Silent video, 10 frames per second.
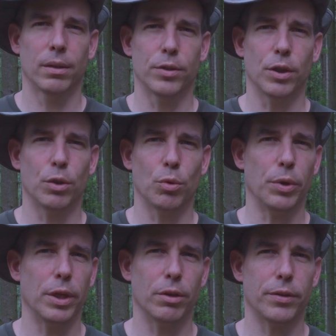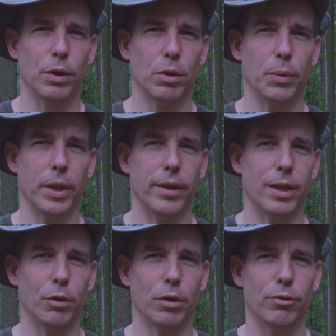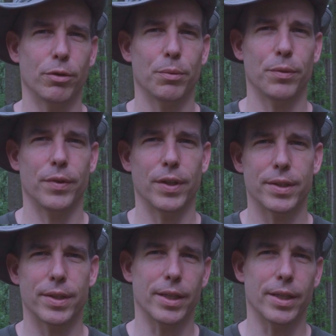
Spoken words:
So we are not the only one that learned from this